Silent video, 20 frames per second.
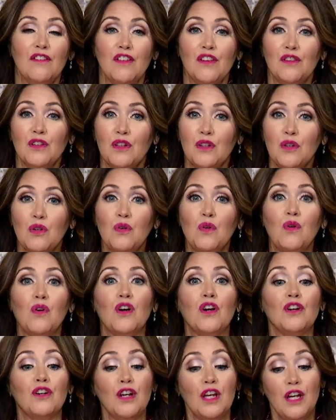Then the
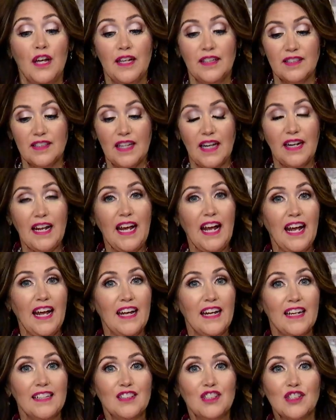Lord said,
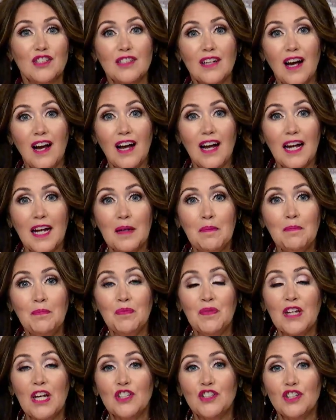Hey, it's time
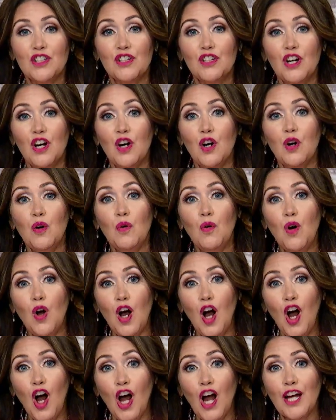to go
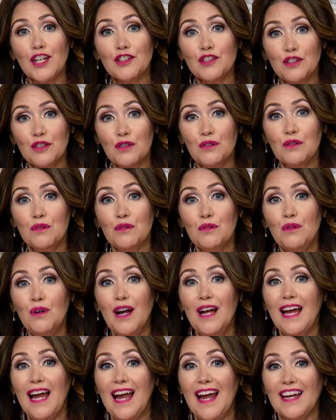on to
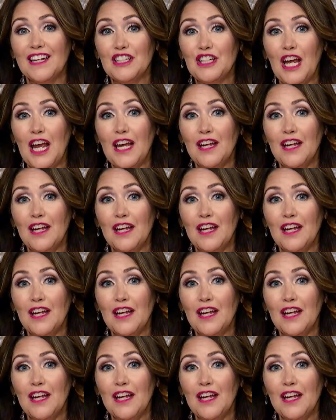and,